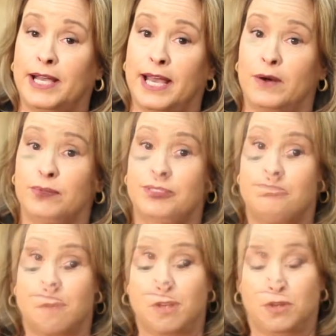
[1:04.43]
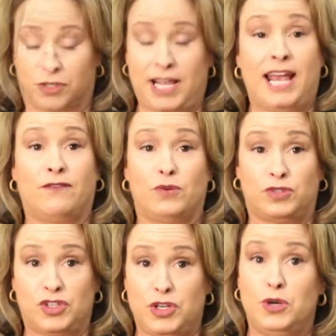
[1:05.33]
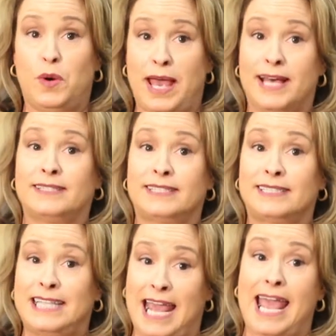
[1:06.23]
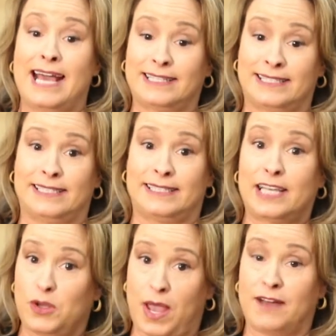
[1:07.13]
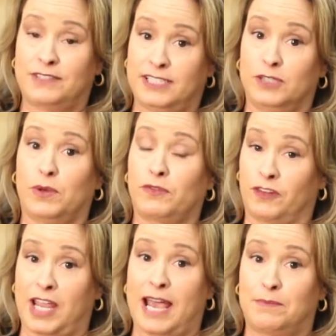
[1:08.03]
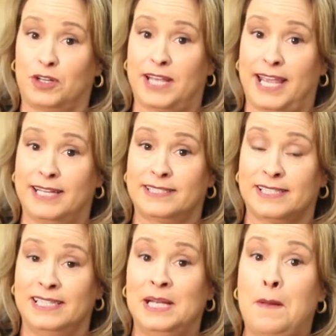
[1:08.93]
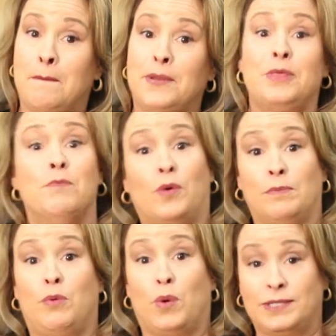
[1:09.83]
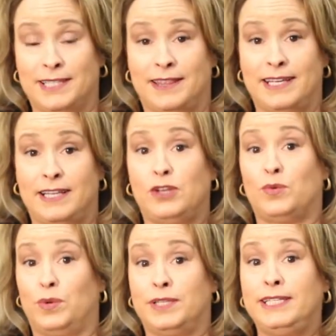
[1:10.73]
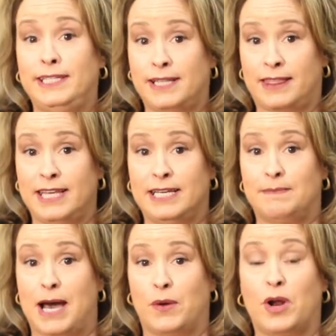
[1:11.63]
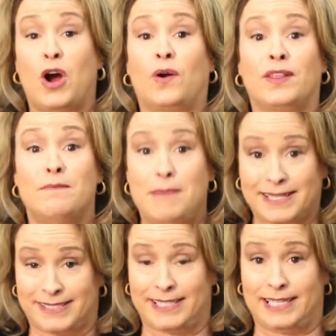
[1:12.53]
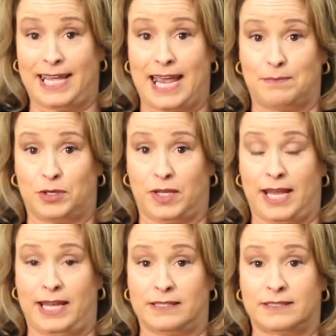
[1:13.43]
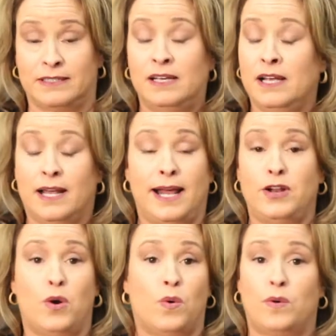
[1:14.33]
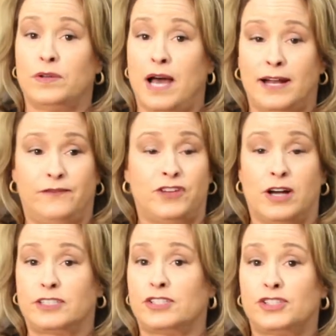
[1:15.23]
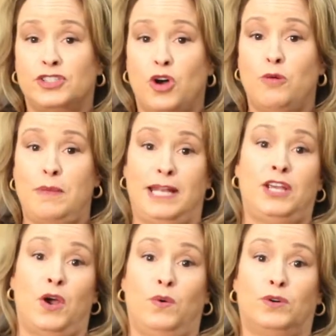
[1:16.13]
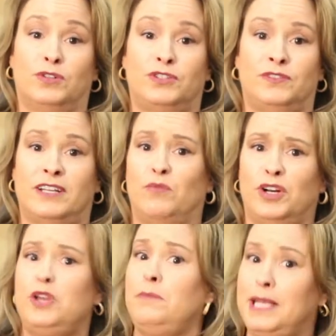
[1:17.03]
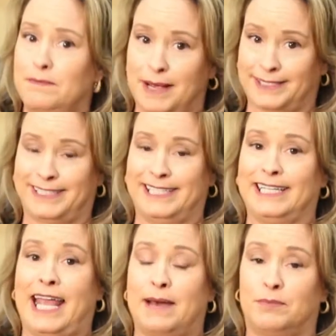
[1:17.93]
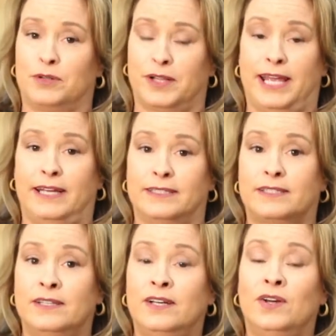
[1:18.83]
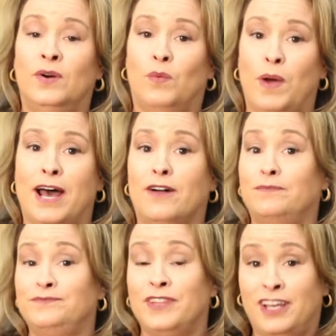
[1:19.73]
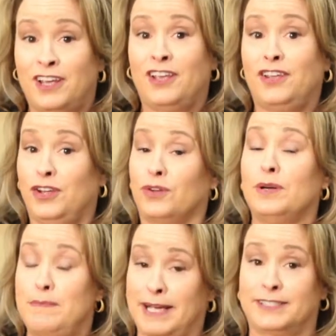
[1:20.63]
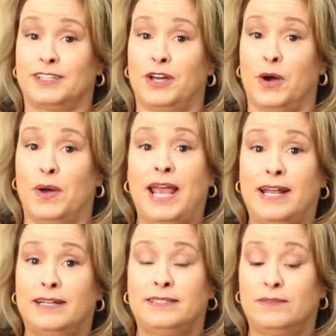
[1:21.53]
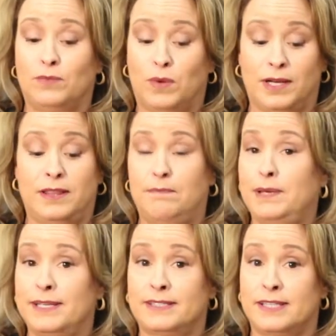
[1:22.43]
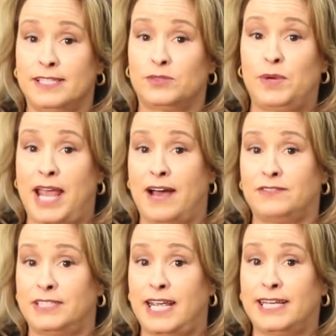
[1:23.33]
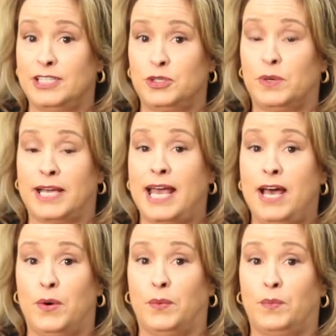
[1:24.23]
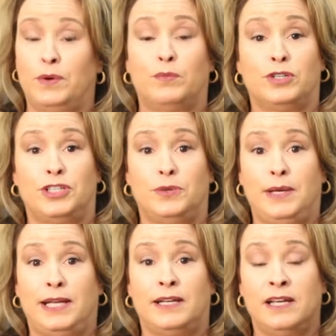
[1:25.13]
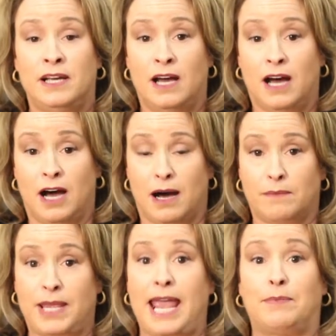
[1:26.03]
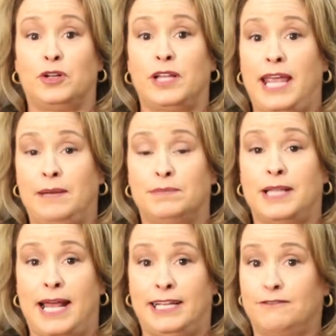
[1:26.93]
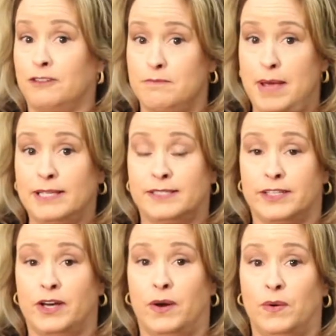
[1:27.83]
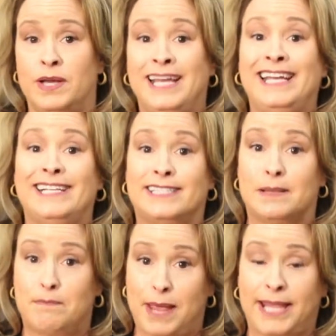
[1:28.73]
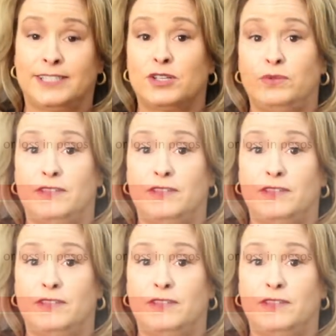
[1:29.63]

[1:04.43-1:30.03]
account. You're going to have those U.S. taxes that you have to deal with for capital gains, but the more important thing that you really need to think about are the Mexican capital gains. And I know I've talked to so many owners who said, "What do you mean Mexican capital gains?" Well, you're in Mexico, and one of the biggest things we have to take into account when we're doing capital gain planning for Mexico is the peso